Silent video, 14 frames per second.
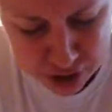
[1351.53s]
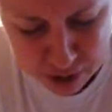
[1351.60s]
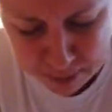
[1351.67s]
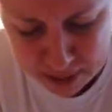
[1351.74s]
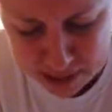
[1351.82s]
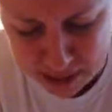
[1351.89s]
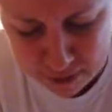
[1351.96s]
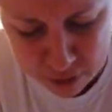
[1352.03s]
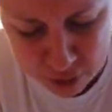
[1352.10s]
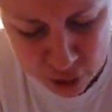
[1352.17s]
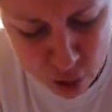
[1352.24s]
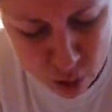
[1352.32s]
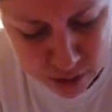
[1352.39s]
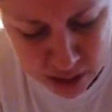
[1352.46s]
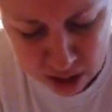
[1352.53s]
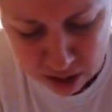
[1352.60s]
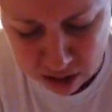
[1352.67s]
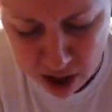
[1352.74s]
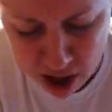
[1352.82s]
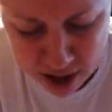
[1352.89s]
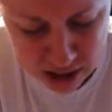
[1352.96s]
It means even those that are
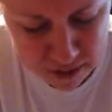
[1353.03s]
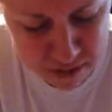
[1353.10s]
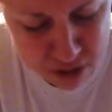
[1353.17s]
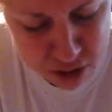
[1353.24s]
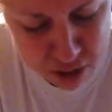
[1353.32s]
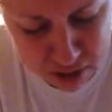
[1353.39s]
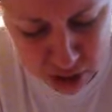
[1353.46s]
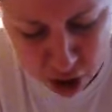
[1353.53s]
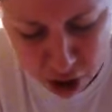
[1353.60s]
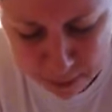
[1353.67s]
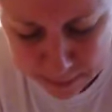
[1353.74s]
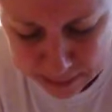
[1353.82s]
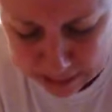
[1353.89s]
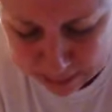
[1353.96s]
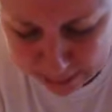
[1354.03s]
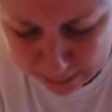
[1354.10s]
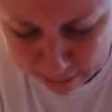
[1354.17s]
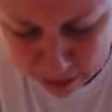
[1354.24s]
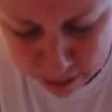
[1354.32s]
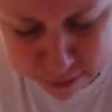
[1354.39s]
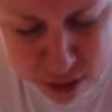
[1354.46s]
lost, even those that are
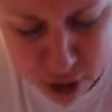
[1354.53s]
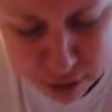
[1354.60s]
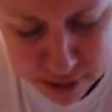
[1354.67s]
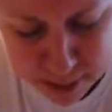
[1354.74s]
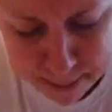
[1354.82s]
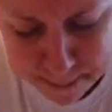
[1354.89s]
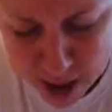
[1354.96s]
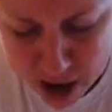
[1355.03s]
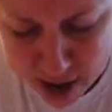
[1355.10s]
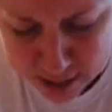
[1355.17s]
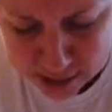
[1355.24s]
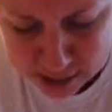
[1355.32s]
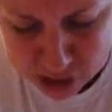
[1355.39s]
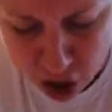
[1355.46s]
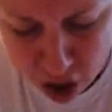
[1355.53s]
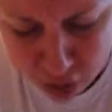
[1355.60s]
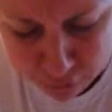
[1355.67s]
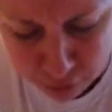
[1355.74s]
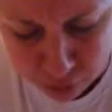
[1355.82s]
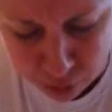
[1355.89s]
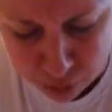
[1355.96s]
unbelieving, even those that mock and scoff
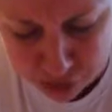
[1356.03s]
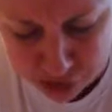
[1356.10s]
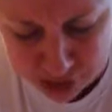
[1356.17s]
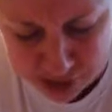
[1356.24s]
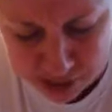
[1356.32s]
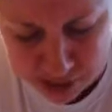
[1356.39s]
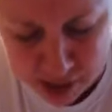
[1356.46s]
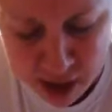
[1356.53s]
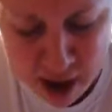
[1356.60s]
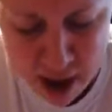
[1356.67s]
you, Lord Jesus.